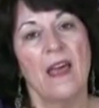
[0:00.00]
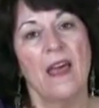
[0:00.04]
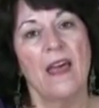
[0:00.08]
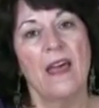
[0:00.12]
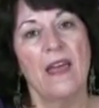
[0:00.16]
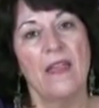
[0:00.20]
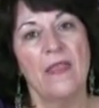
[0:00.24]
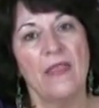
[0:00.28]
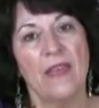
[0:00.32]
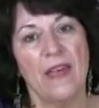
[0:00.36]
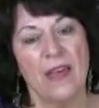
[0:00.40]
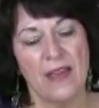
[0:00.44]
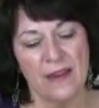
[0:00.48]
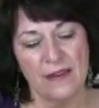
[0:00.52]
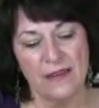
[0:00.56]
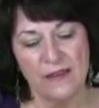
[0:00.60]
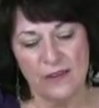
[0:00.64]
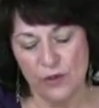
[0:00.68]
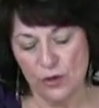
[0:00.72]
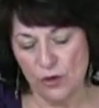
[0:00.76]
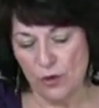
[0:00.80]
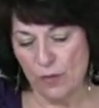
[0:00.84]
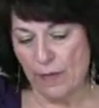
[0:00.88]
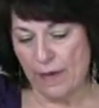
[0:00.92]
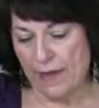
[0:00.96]
and
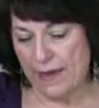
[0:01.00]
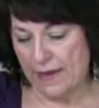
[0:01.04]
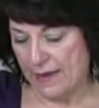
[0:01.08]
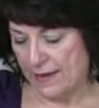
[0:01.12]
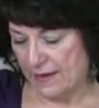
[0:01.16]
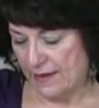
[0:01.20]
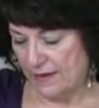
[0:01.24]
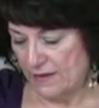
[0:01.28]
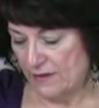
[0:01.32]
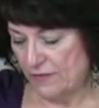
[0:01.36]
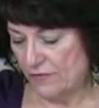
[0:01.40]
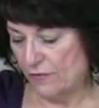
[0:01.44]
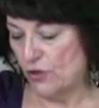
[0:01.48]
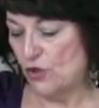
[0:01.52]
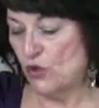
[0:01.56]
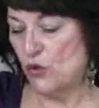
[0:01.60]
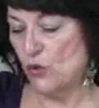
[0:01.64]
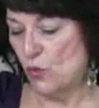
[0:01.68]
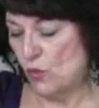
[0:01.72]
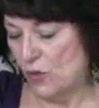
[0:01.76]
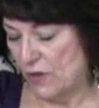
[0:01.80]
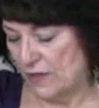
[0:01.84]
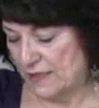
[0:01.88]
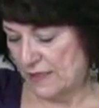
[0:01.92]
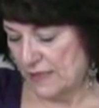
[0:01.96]
then you bake it for
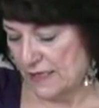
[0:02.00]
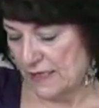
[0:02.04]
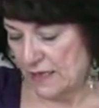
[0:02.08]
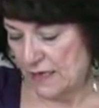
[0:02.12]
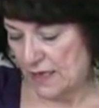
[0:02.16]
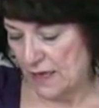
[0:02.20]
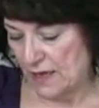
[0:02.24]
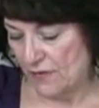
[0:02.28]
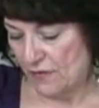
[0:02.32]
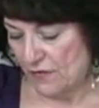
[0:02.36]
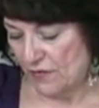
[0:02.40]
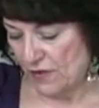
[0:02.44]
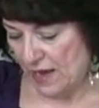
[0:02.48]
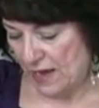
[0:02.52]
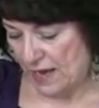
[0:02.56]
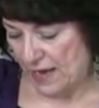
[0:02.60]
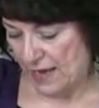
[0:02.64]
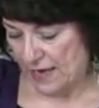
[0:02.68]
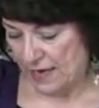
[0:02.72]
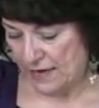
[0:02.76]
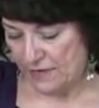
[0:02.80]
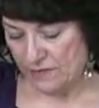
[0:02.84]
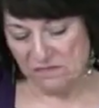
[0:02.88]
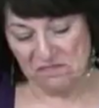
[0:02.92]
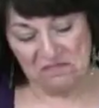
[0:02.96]

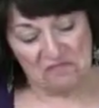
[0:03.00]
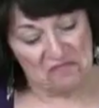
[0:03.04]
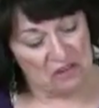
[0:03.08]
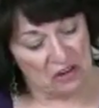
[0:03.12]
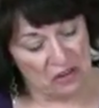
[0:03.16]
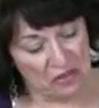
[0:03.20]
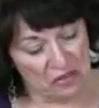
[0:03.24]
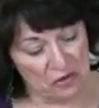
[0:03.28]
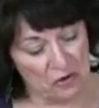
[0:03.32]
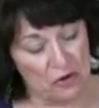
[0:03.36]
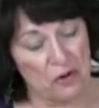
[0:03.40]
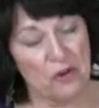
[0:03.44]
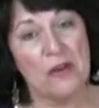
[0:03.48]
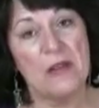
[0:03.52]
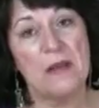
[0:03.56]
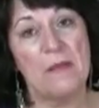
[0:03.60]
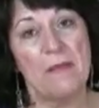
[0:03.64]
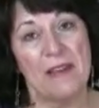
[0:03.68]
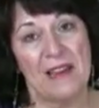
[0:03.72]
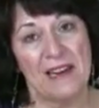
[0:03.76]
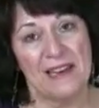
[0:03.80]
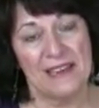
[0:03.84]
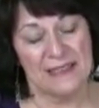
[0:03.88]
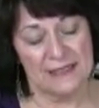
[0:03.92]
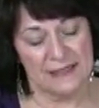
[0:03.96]
25 to 30
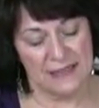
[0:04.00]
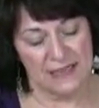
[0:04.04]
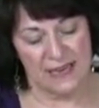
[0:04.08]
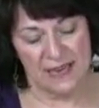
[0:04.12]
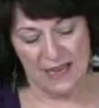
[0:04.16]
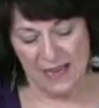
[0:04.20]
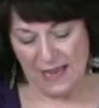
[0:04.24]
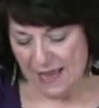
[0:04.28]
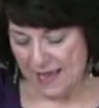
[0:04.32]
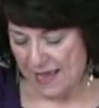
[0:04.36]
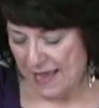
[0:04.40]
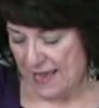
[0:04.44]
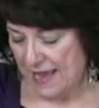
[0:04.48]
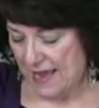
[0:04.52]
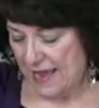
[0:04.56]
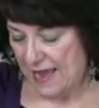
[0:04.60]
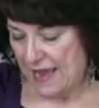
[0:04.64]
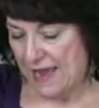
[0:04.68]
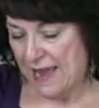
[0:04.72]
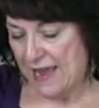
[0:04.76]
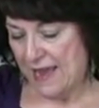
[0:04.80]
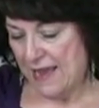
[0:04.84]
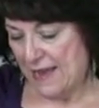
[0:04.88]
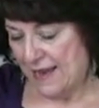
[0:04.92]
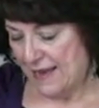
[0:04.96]
minutes.
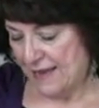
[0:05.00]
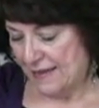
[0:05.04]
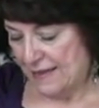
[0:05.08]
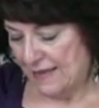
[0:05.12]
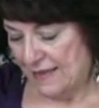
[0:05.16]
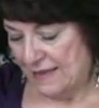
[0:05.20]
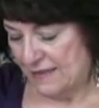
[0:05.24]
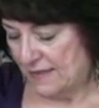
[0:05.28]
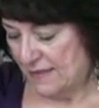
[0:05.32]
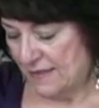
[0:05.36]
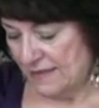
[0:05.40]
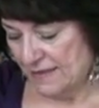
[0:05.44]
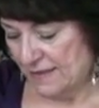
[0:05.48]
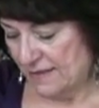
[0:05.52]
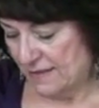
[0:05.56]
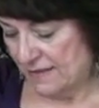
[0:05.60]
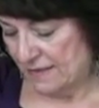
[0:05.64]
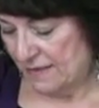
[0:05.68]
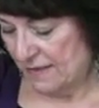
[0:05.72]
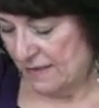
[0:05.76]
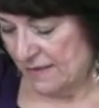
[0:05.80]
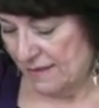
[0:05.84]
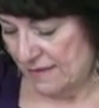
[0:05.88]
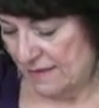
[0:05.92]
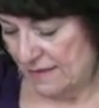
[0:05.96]
And it's
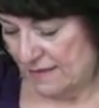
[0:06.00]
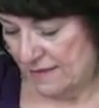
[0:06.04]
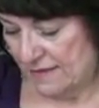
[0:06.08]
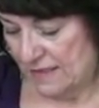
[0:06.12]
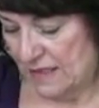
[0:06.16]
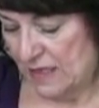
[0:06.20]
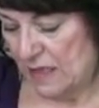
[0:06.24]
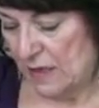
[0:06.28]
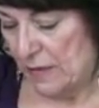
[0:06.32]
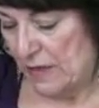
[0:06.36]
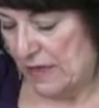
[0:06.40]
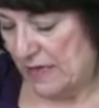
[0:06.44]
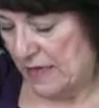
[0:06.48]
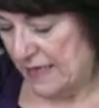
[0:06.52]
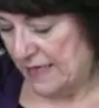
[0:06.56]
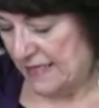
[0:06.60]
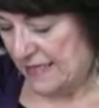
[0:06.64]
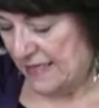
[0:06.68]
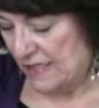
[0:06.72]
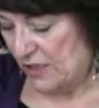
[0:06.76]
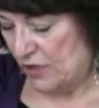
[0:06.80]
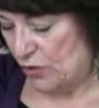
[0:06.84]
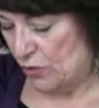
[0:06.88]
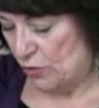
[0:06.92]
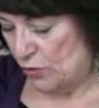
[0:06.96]
going to be
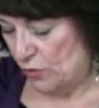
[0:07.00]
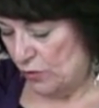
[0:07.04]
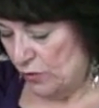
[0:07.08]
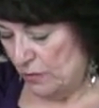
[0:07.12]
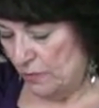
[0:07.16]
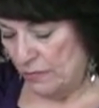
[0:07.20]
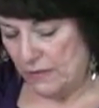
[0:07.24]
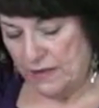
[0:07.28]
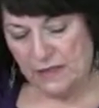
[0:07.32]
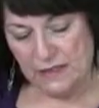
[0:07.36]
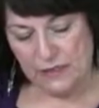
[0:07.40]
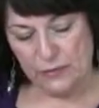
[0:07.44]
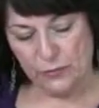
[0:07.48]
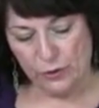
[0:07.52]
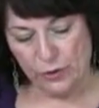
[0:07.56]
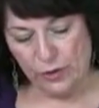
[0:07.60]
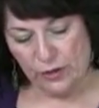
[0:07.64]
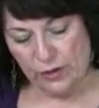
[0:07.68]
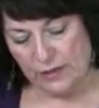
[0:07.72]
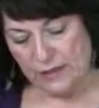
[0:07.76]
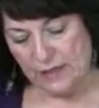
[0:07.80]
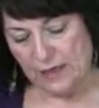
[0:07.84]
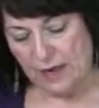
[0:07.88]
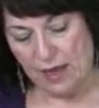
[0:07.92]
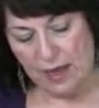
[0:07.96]
nice and golden because we're
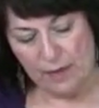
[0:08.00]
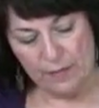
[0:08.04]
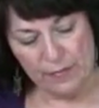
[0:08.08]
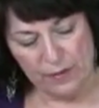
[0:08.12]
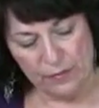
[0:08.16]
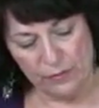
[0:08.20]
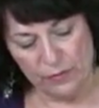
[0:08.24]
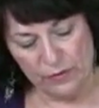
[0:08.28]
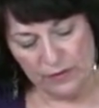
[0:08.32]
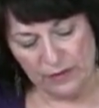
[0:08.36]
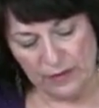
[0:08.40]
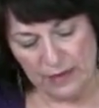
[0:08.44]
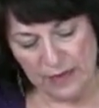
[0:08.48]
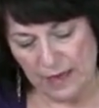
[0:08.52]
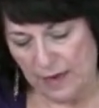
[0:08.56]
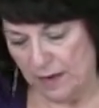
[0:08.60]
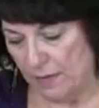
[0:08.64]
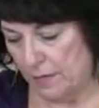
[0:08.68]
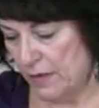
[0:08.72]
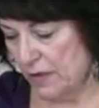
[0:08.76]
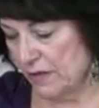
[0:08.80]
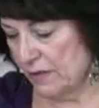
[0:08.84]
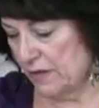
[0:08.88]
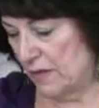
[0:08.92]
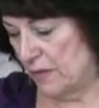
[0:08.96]
going to top it with a lot of
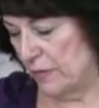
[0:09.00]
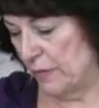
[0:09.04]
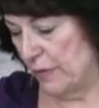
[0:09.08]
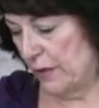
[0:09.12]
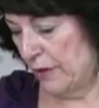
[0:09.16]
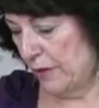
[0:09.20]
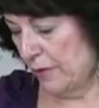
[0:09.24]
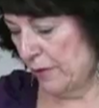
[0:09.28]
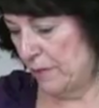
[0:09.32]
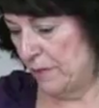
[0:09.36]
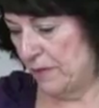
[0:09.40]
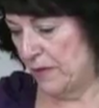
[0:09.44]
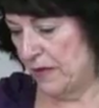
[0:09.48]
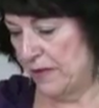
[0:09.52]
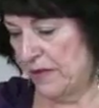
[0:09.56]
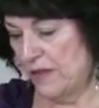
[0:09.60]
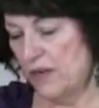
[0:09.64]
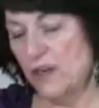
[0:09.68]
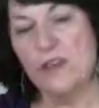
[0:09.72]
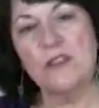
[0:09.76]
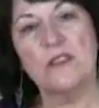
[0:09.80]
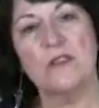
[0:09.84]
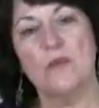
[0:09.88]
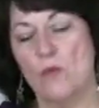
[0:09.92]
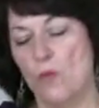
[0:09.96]
melted butter. Now
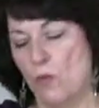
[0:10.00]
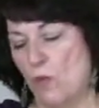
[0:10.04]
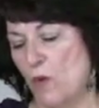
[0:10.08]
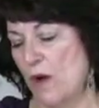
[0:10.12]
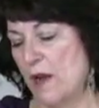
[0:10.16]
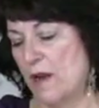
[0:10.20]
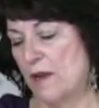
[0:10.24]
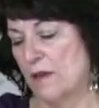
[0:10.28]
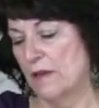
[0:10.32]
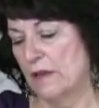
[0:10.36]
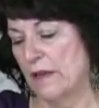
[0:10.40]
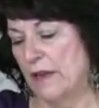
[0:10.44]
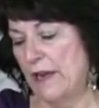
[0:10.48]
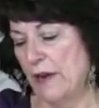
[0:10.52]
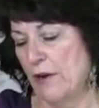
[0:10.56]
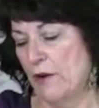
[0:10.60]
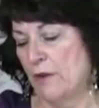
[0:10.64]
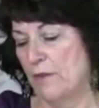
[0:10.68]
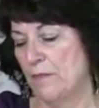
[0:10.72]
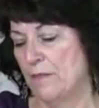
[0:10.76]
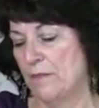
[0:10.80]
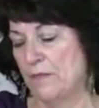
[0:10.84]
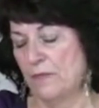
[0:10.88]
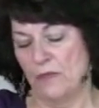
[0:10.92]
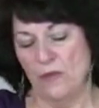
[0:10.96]
there's one
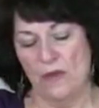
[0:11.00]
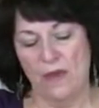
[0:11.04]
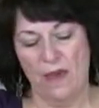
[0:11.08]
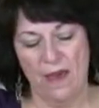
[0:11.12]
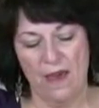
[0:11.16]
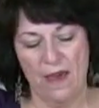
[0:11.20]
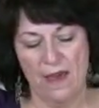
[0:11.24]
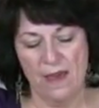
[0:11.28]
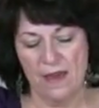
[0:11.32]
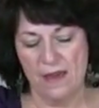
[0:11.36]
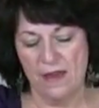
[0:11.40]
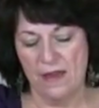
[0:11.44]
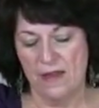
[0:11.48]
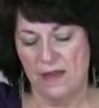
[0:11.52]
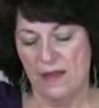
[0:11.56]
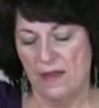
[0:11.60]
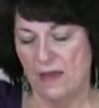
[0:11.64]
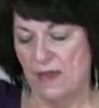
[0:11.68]
layer, okay?